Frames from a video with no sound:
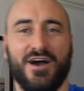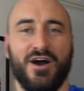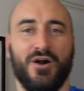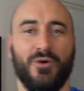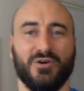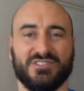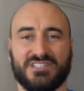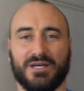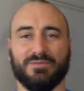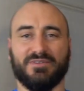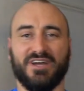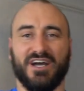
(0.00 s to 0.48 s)

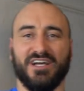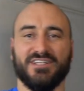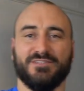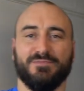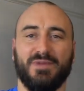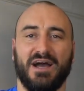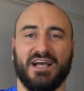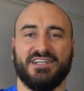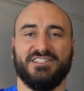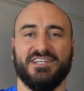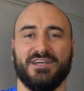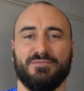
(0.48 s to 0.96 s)
What's up guys,
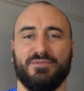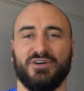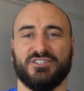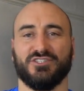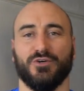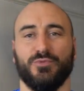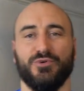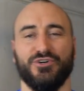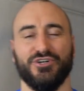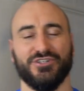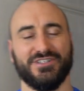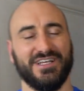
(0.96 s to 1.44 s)
Max here,
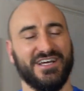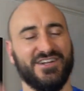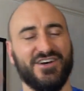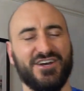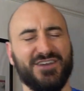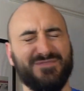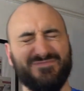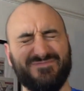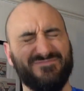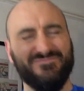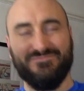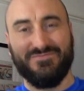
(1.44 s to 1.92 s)
Muscle World, and
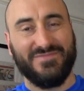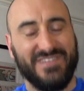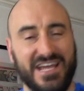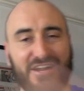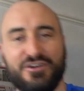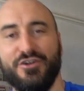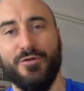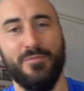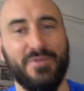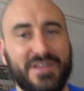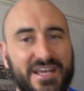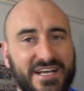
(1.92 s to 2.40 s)
I'm
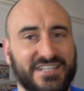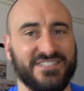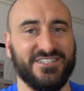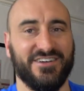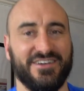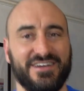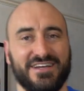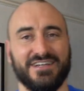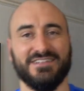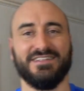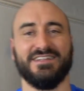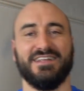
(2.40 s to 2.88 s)
terribly
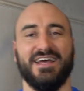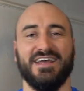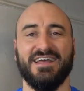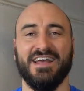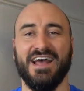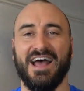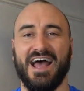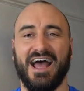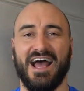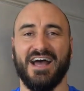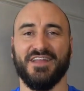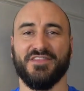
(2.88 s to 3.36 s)
excited
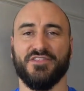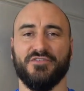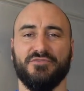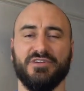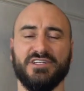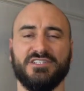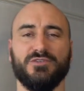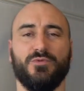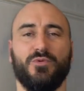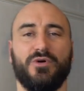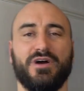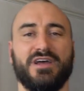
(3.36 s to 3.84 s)
today, and the
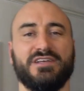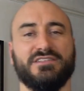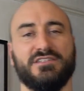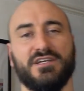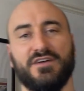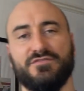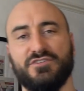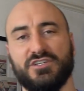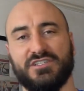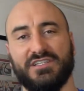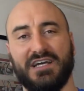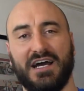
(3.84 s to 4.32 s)
reason why is because
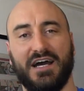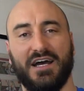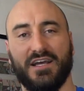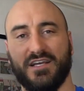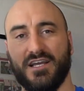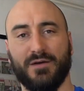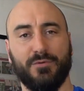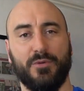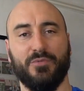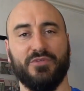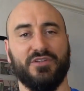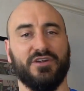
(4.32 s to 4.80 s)
I've just
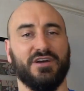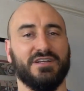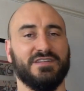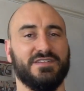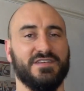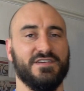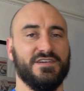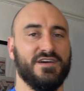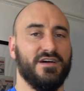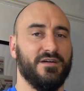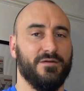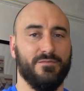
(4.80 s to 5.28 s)
come up with an
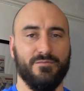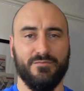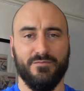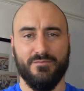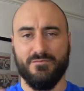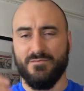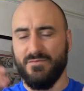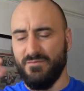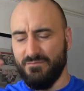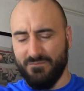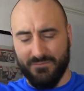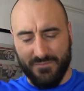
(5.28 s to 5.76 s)
idea,
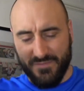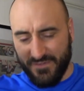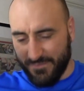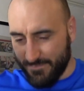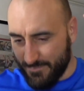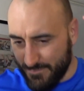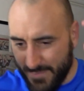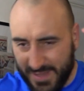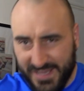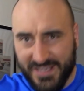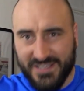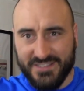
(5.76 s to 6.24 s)

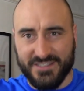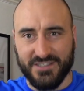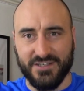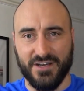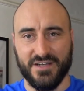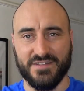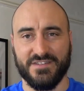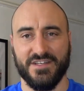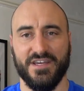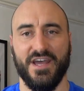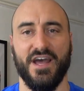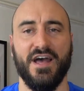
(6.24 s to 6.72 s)
amazing
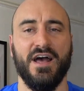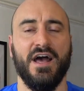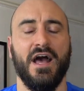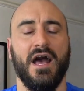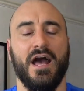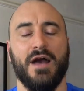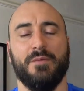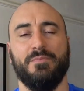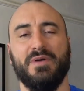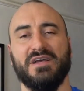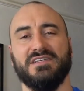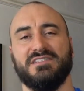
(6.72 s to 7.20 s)
idea.
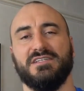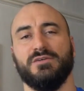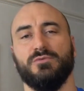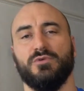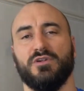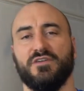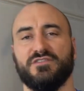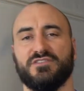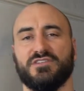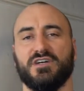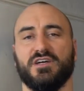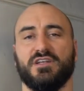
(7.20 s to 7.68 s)
Basically what
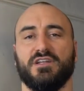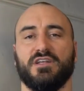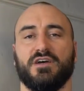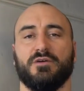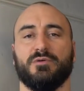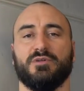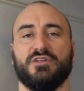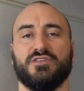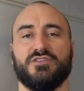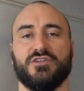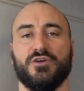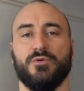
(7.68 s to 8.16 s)
I've decided I'm
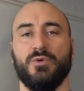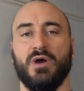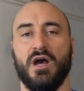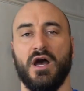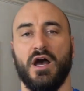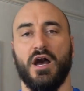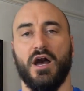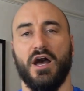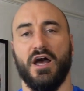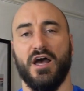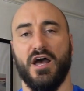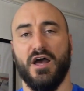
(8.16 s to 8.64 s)
going to do,
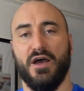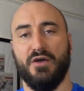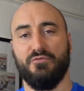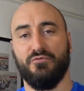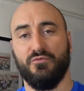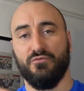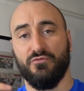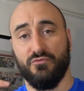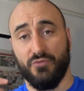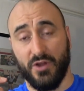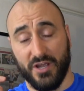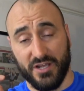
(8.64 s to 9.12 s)
I'm
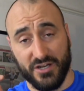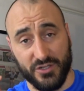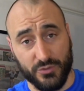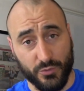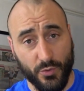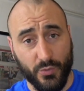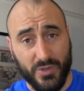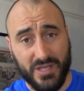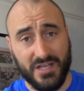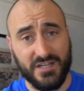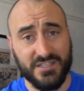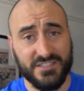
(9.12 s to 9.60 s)
going to do a
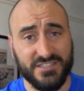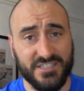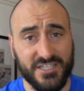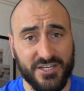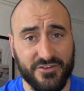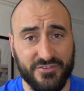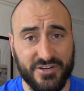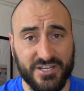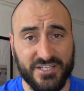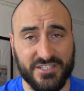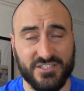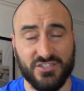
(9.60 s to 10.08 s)
weekly
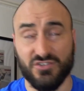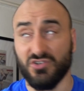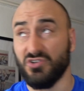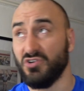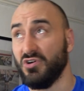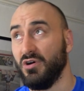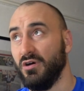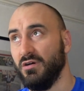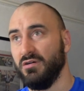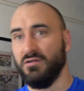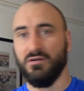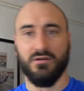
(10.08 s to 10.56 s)
series, or